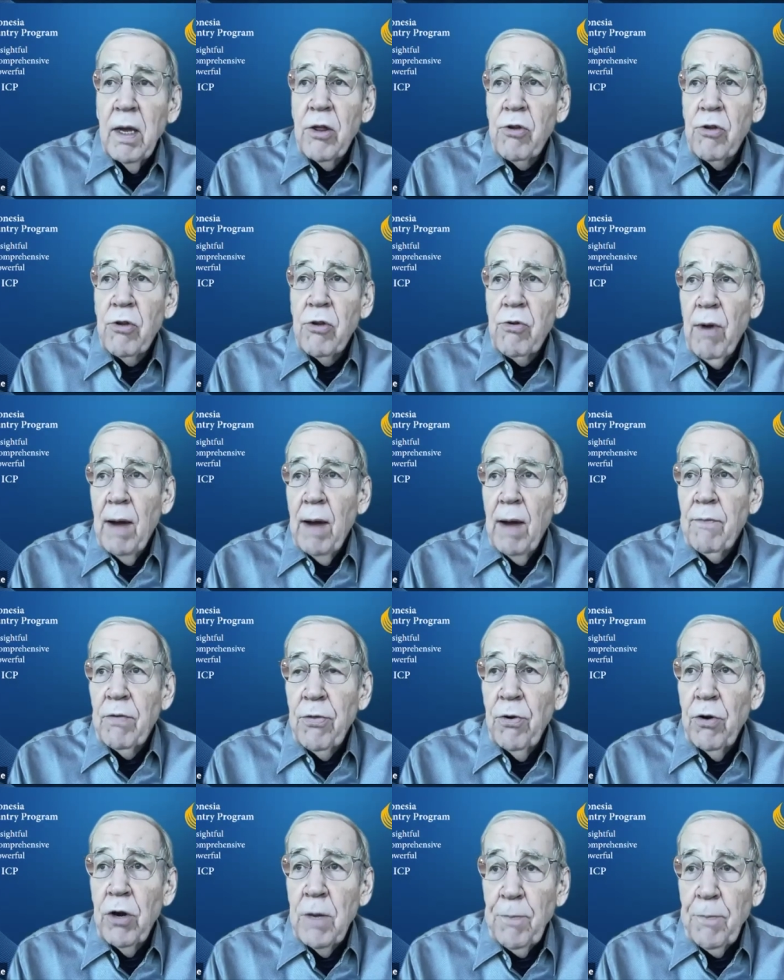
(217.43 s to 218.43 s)
It's dropped
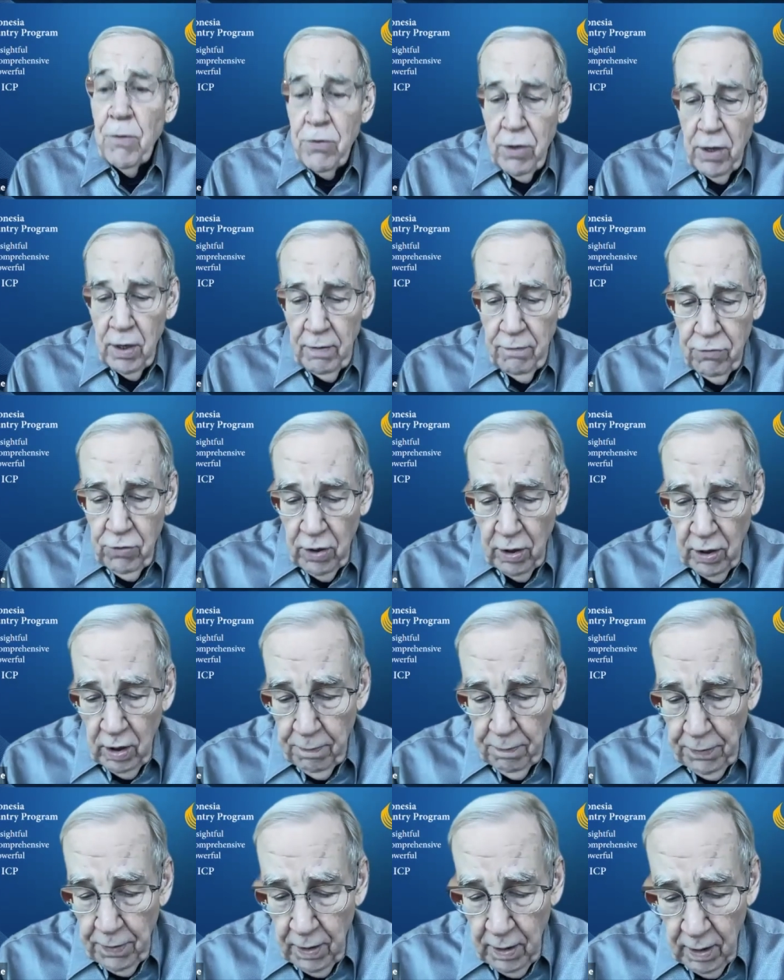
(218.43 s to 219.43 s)
from 30% of
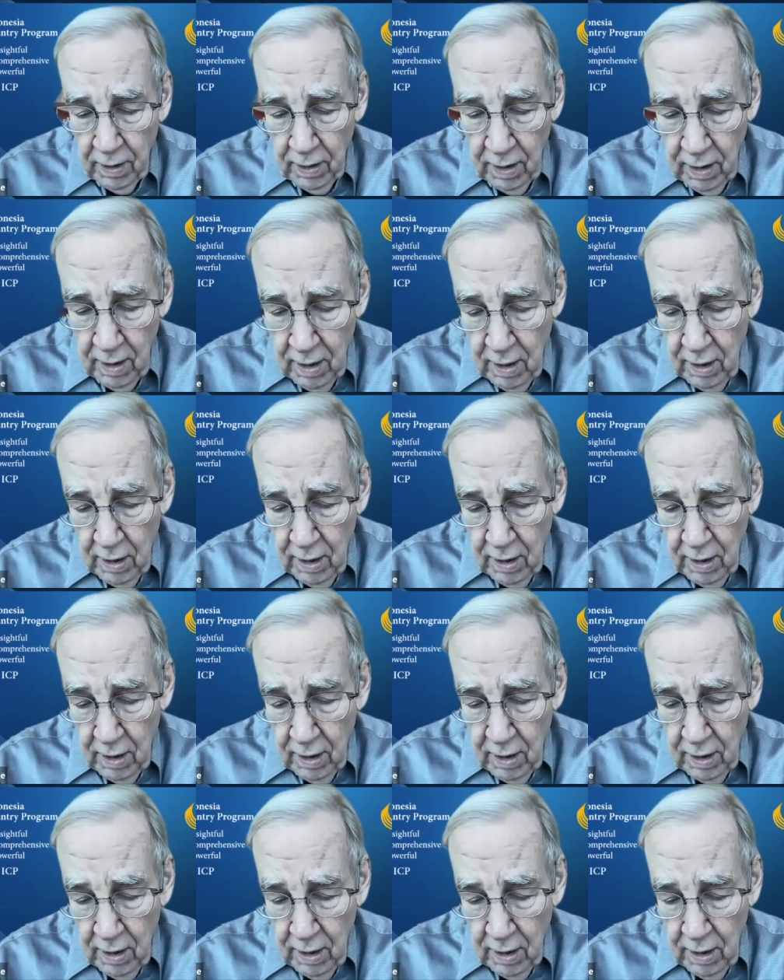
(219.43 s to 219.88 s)
GDP